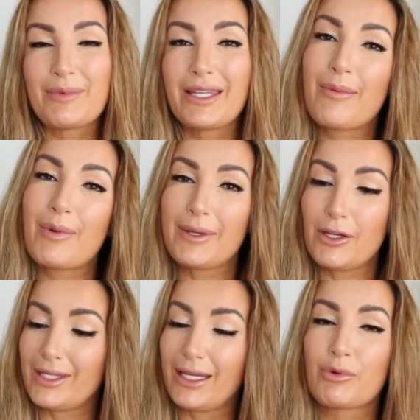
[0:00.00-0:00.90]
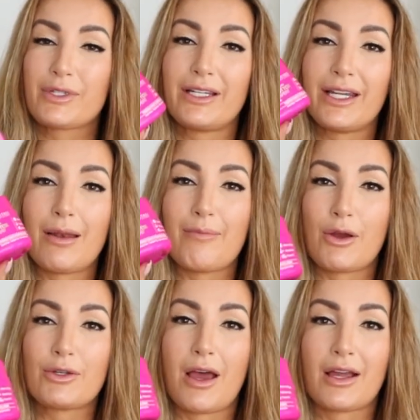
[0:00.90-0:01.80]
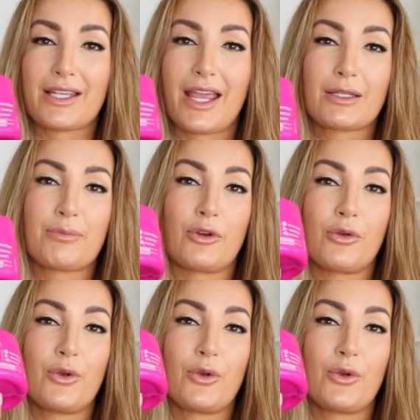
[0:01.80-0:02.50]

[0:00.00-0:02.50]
Today I'm going to be using Brazilian Botox Expert,